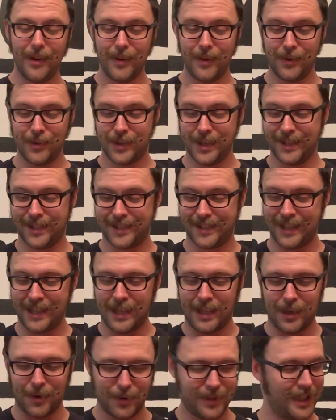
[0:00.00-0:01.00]
just
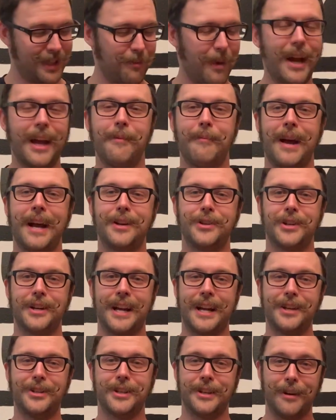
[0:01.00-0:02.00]
using my
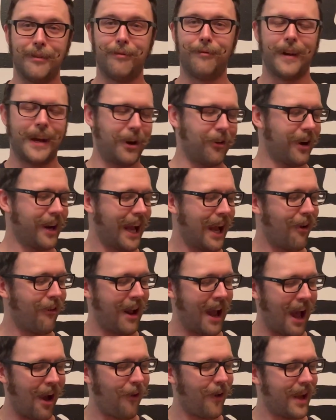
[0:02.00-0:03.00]
imagination and figuring out
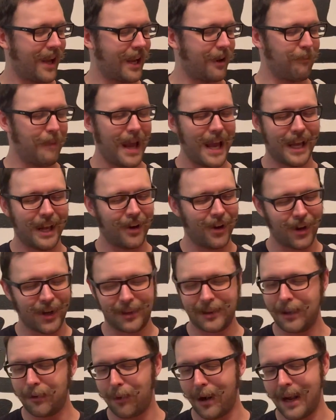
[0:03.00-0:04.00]
how I can make an
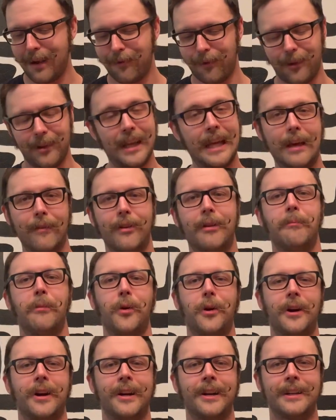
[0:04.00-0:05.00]
ugly rifle even
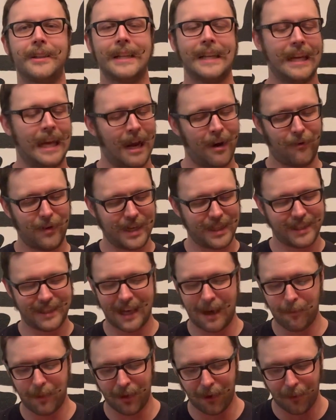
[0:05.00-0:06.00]
more ugly every
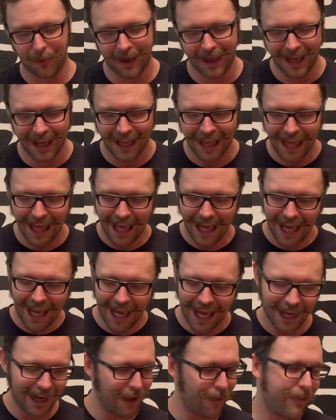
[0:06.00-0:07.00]
step of the way.
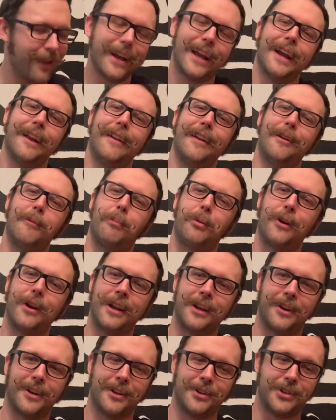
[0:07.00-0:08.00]
And I think I did a pretty
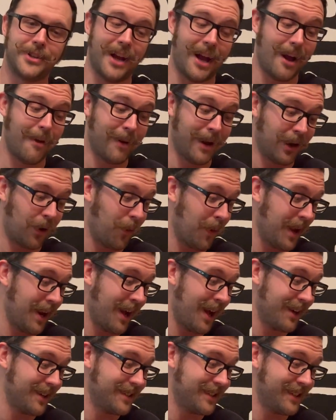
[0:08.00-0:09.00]
good job. And quite
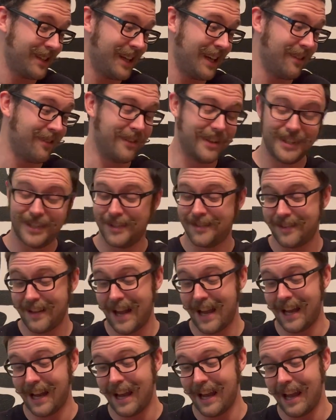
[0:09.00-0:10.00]
honestly, this
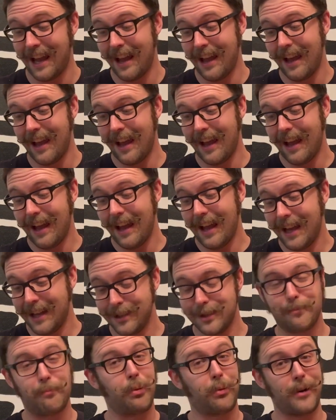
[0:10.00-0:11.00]
thing
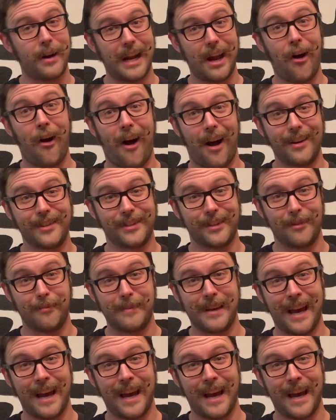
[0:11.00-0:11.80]
is pretty awesome, you